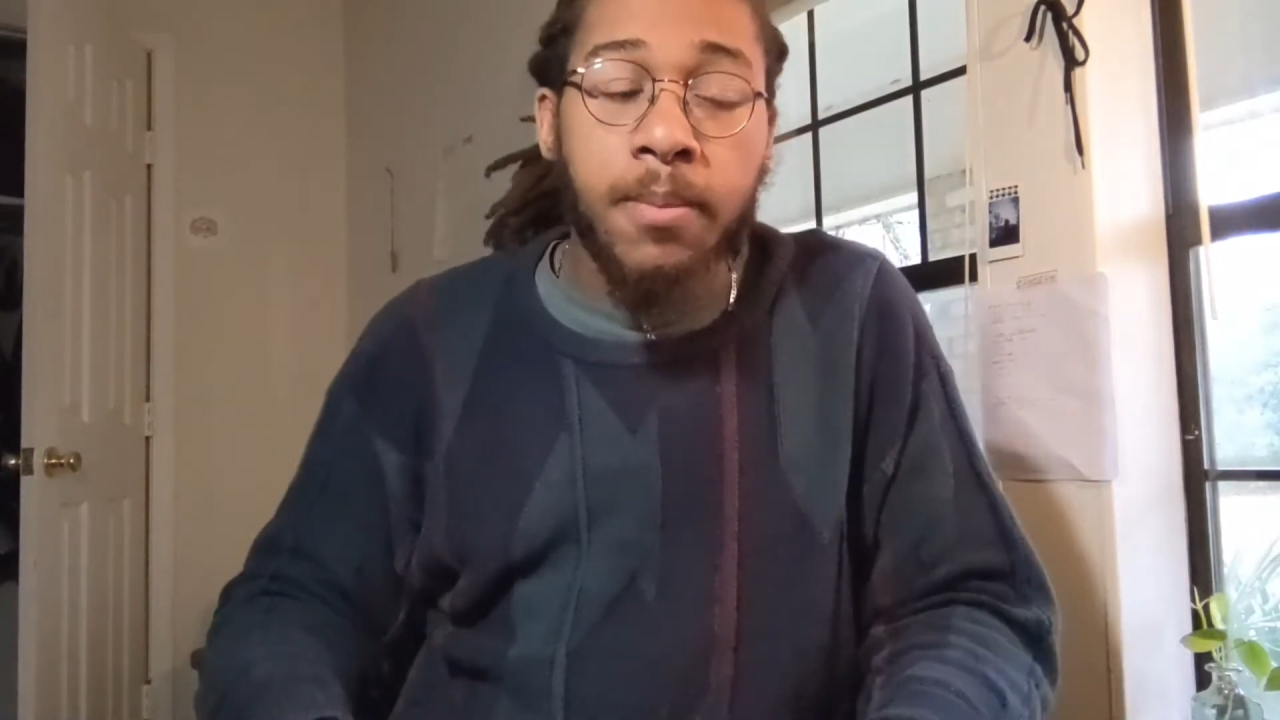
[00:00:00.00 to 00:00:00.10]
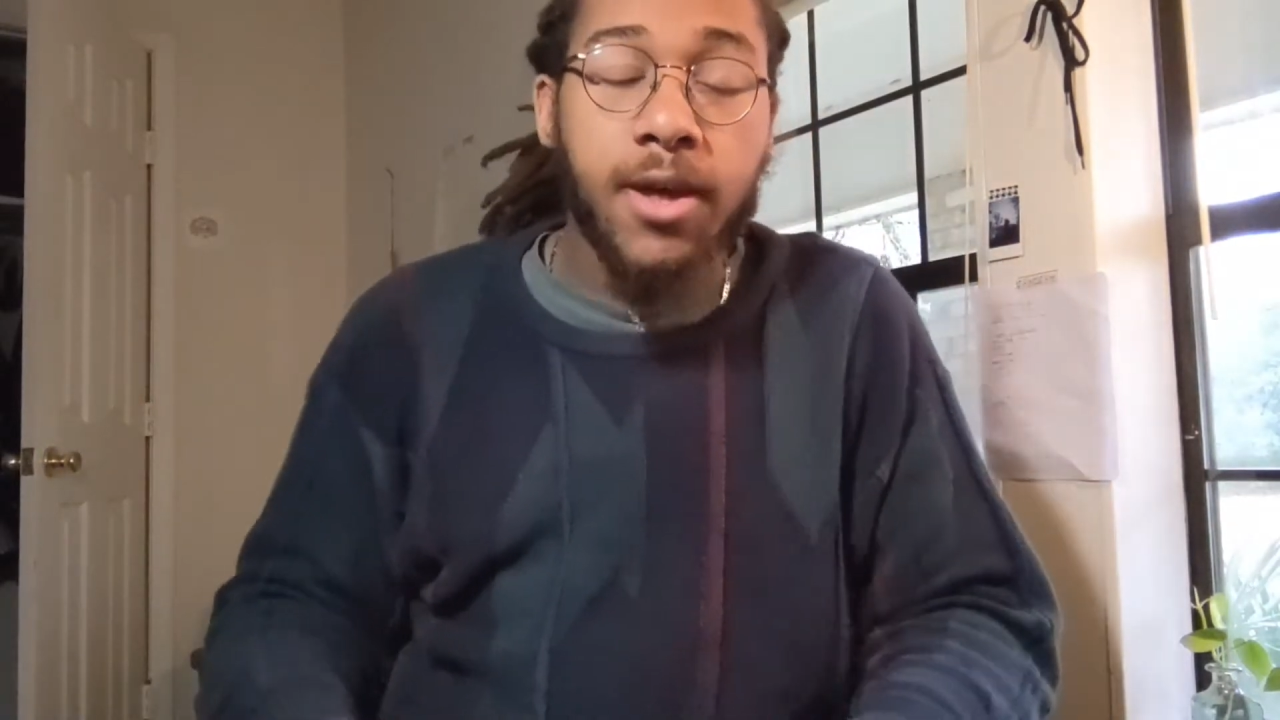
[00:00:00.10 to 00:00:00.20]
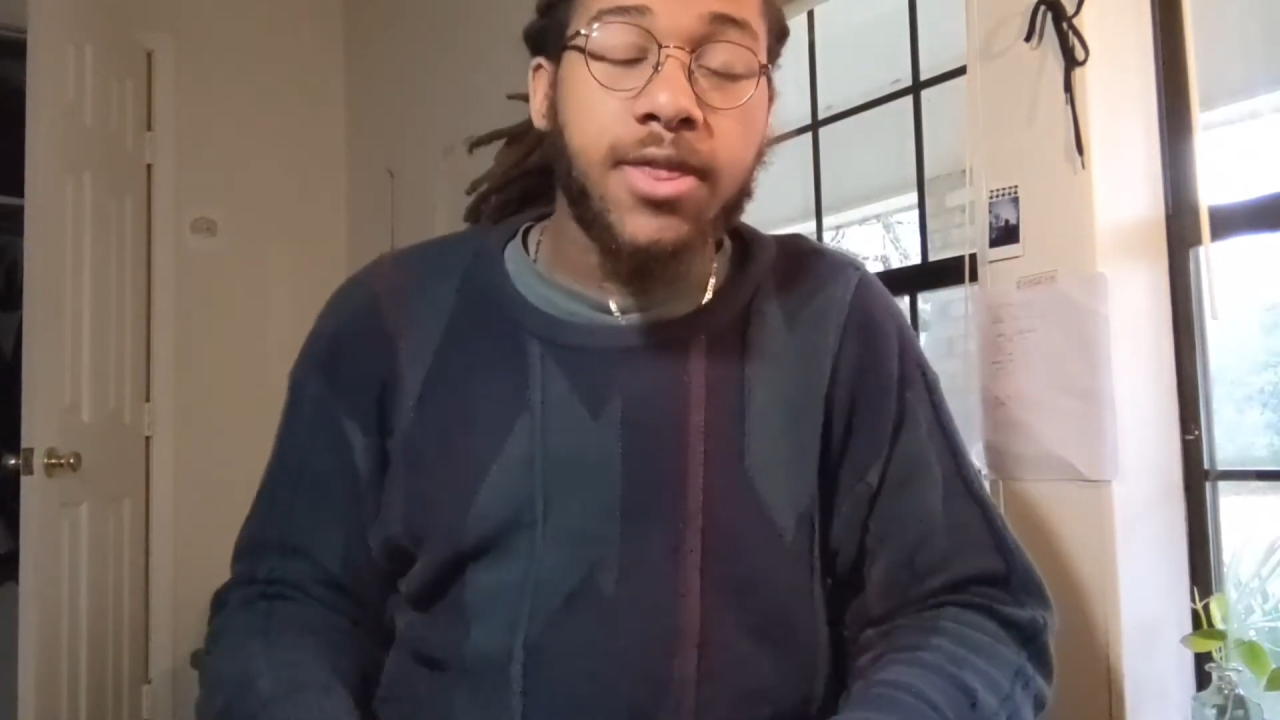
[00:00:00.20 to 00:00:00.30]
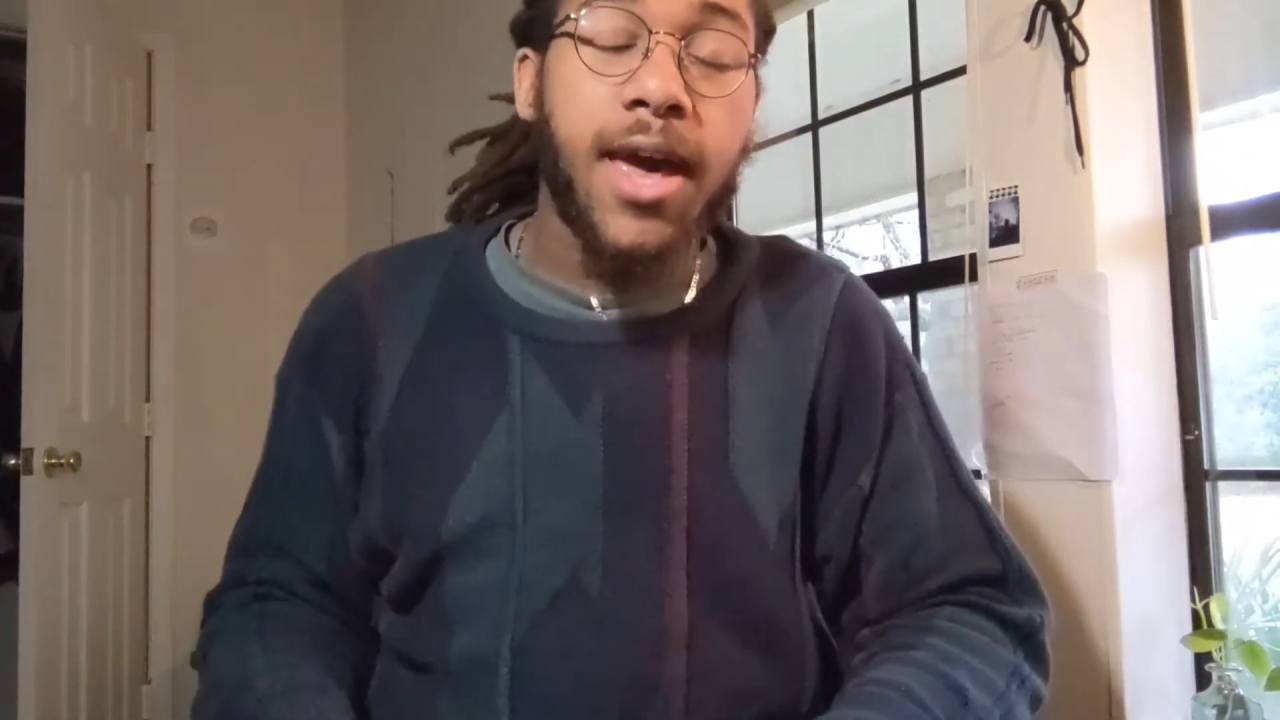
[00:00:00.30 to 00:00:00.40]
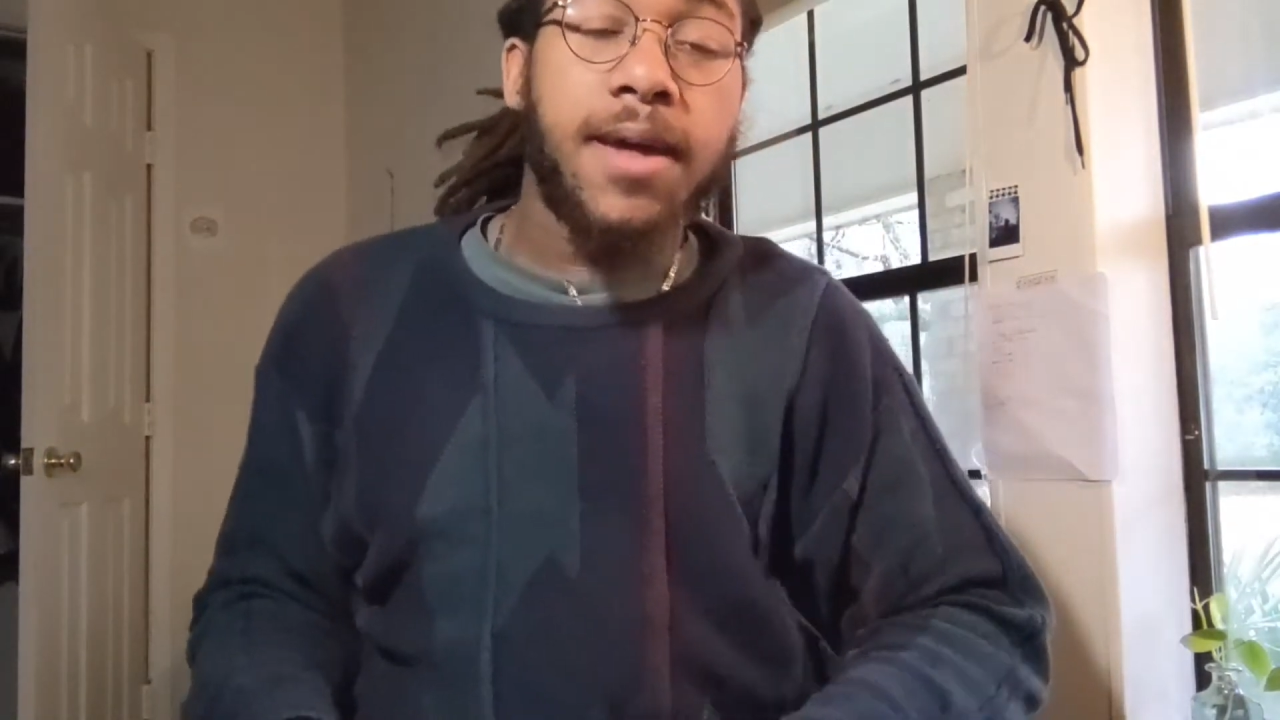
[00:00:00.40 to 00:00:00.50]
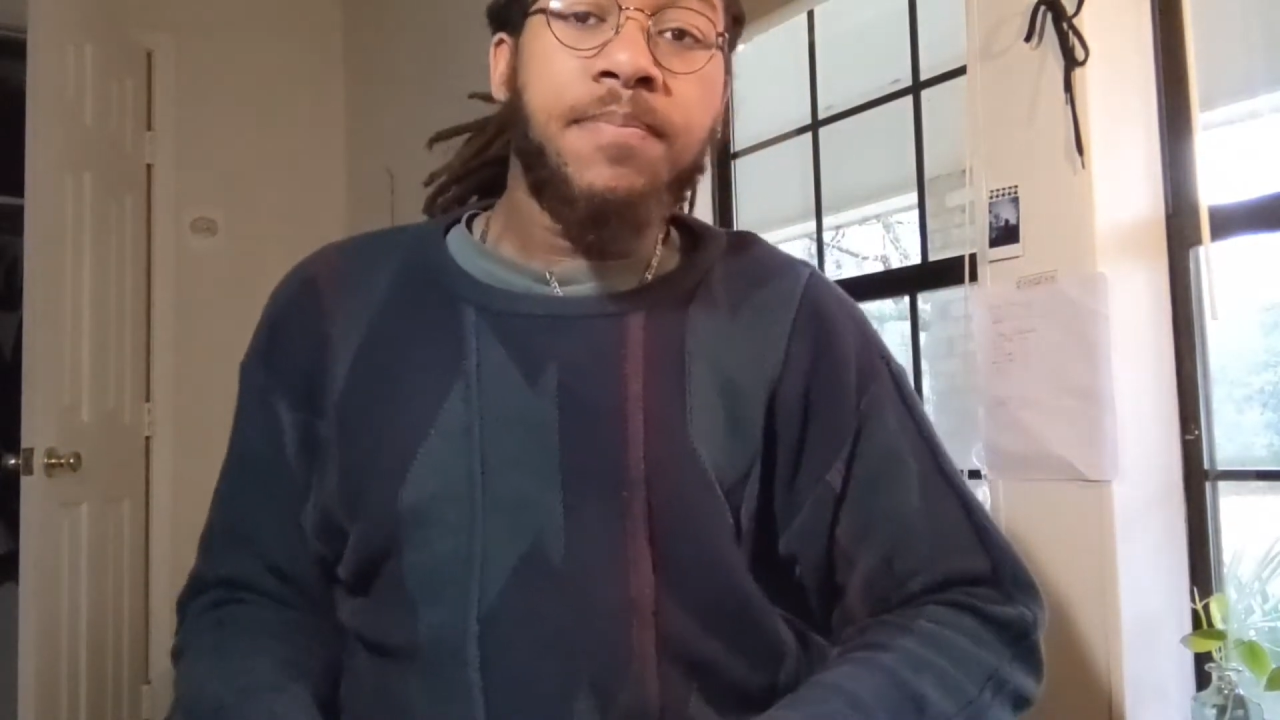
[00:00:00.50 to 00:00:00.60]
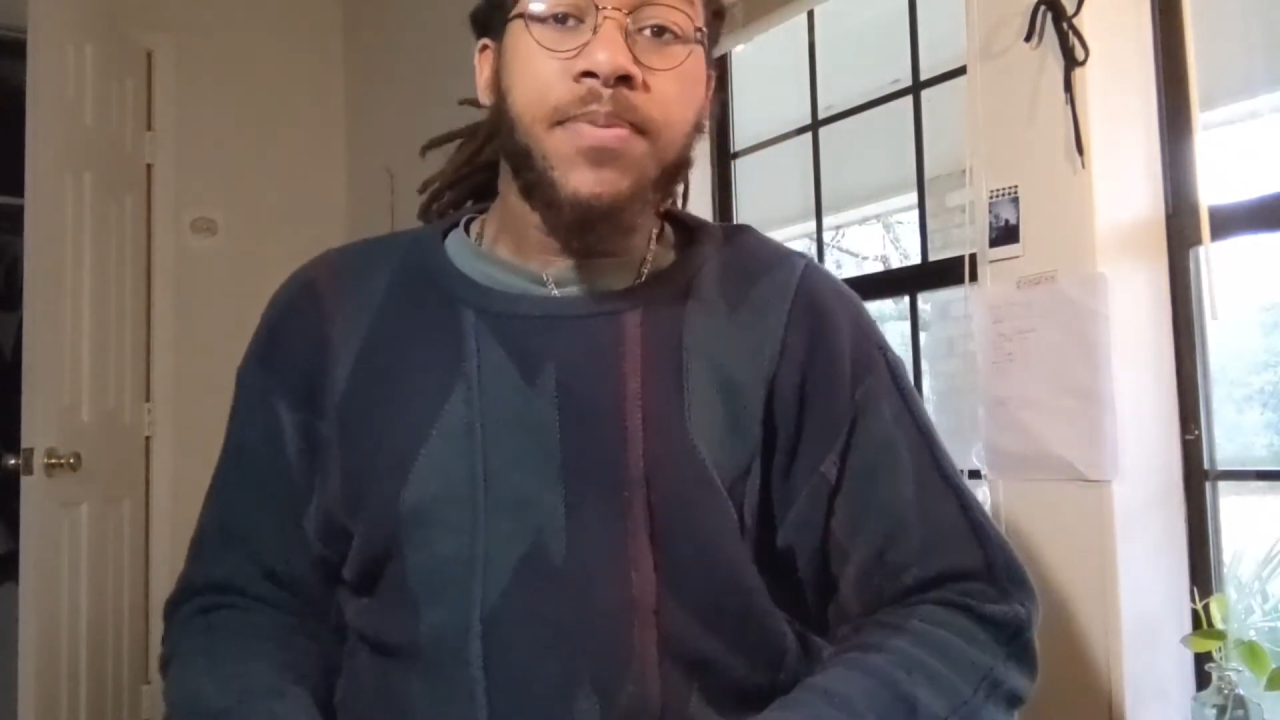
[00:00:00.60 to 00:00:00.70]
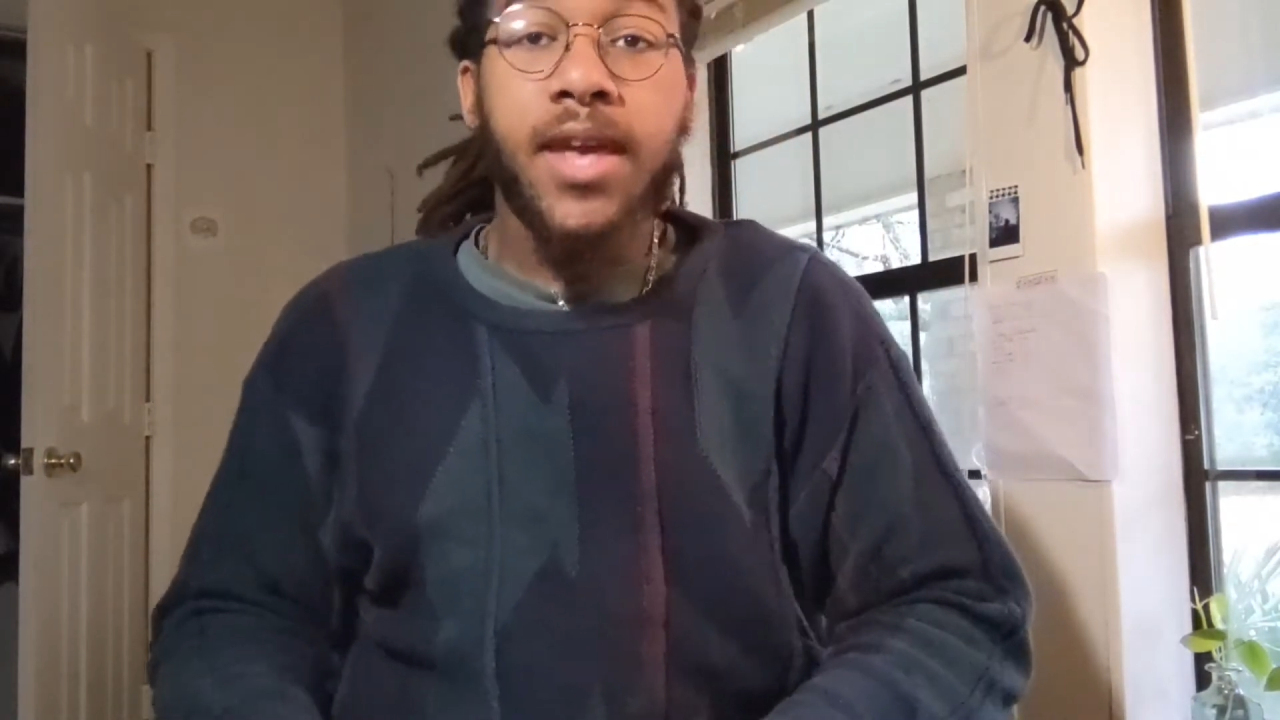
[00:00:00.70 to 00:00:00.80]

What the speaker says: about that.